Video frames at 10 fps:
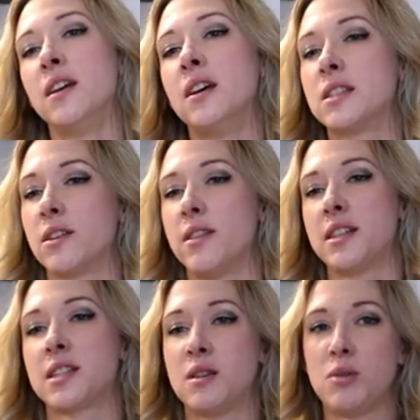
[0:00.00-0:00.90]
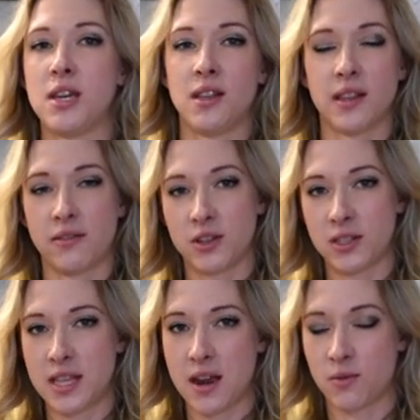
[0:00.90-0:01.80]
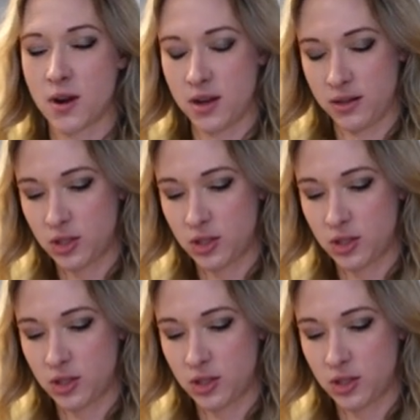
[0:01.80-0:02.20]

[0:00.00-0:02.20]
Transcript: So that's going to be levers that run